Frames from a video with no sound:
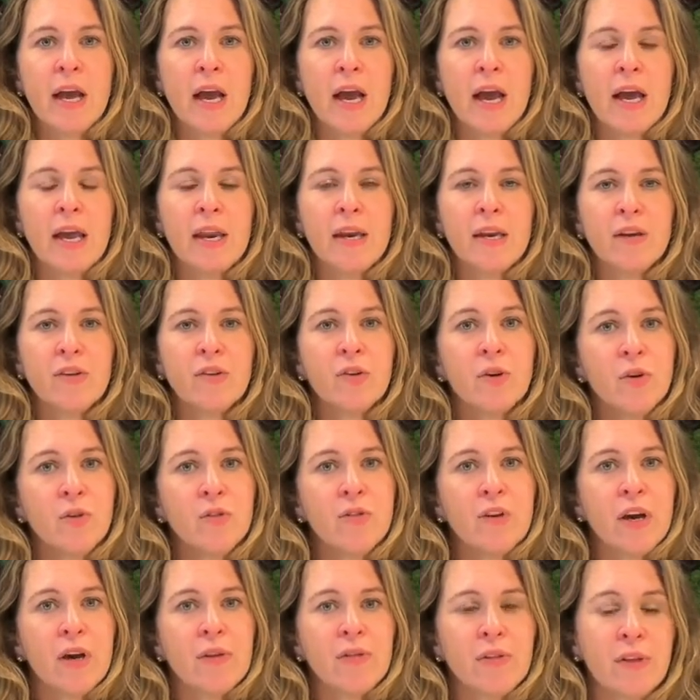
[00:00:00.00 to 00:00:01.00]
and it
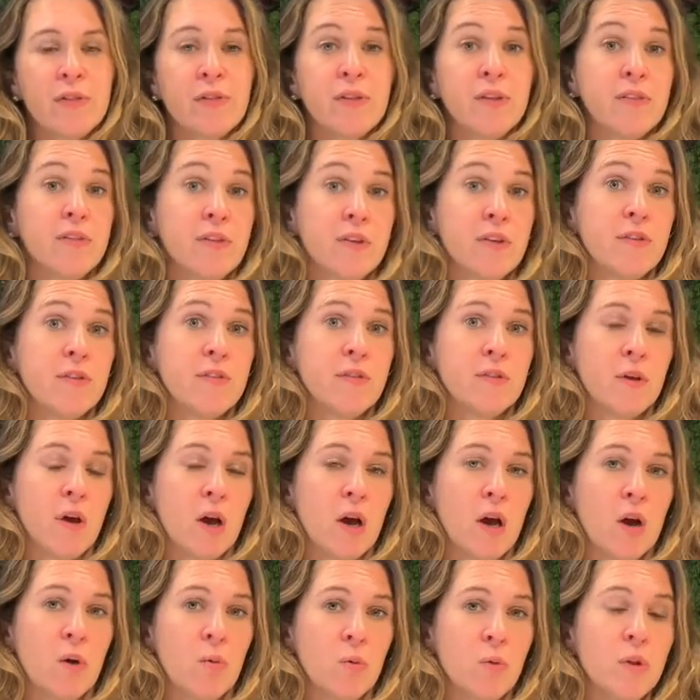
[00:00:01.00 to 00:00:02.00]
turns out that this is
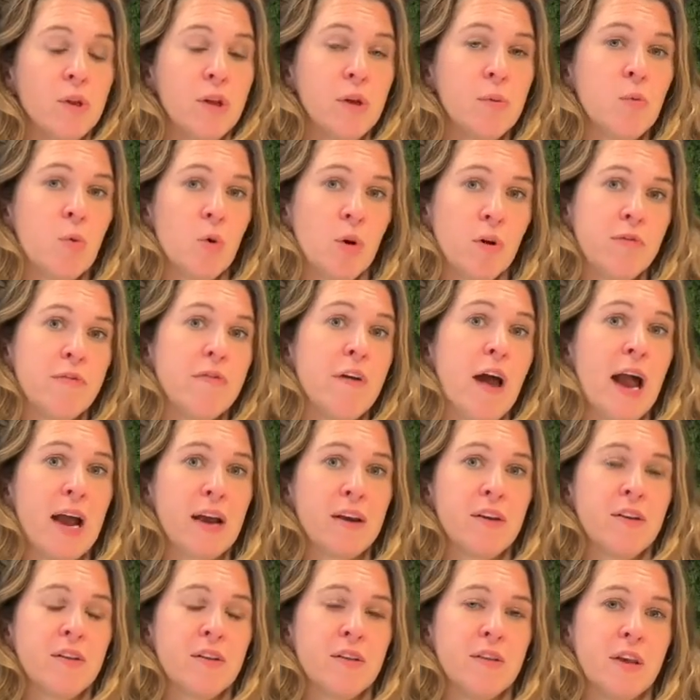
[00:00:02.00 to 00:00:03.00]
really more
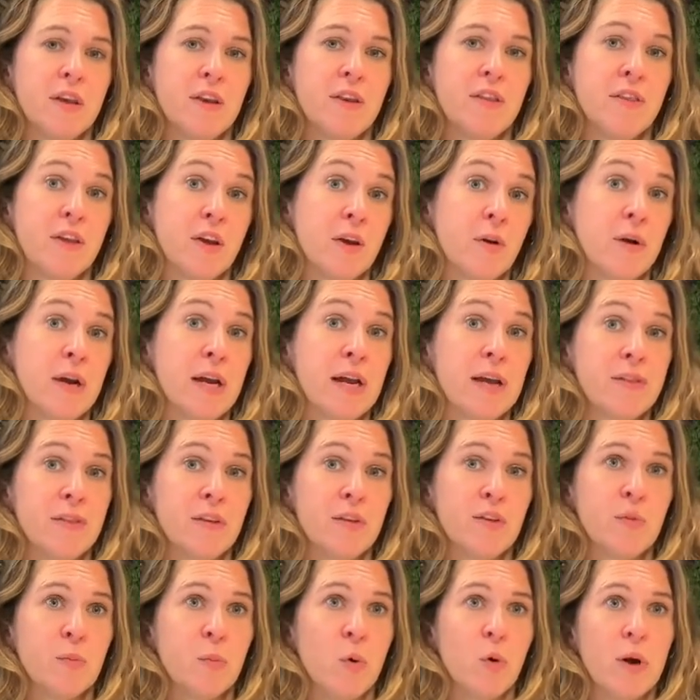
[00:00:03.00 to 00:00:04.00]
fact than theory at
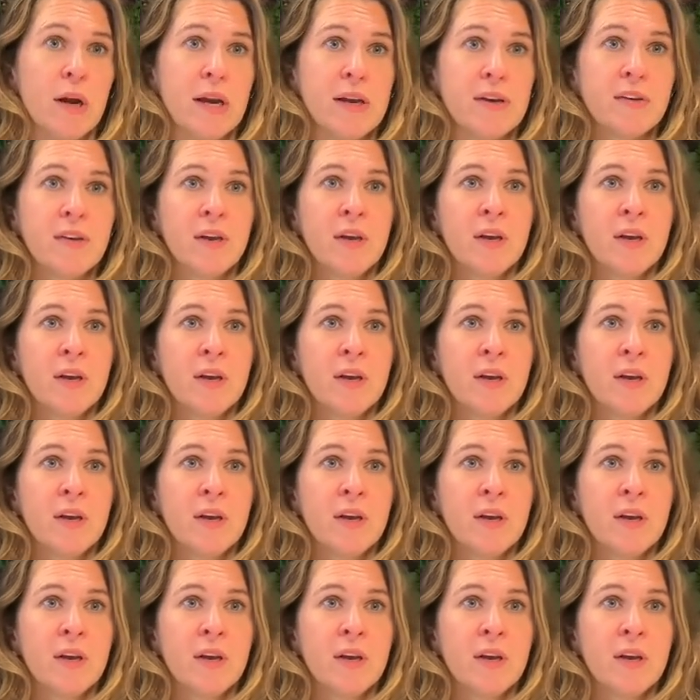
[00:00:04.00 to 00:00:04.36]
this point.